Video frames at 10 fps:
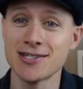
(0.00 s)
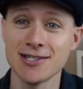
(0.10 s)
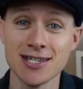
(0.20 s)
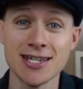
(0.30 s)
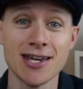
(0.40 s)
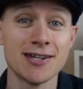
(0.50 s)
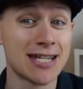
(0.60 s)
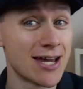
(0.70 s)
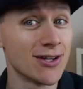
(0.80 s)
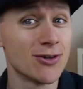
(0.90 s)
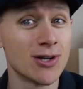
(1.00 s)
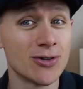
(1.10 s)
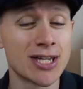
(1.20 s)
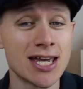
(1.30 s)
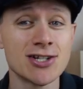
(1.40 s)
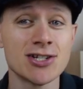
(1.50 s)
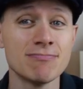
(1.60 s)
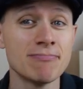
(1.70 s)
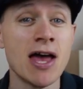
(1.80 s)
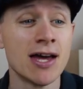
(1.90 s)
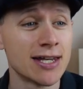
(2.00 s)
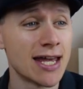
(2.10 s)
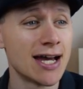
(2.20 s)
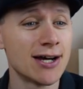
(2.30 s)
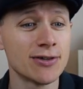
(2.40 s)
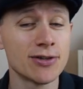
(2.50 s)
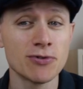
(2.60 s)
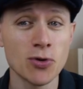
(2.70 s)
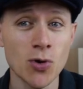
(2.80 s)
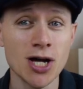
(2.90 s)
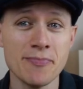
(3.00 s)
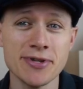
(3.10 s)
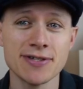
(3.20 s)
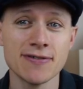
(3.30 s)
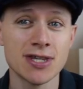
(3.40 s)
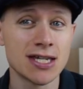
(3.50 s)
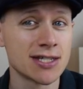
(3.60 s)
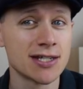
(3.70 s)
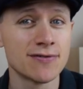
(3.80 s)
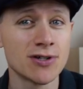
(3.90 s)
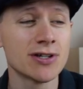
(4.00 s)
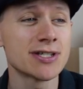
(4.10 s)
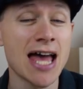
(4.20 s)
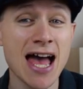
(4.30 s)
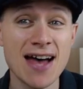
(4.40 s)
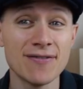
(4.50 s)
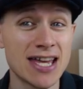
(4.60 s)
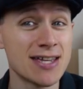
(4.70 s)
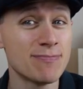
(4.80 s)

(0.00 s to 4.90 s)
to the download location. Now the requirements for this, you've got to have a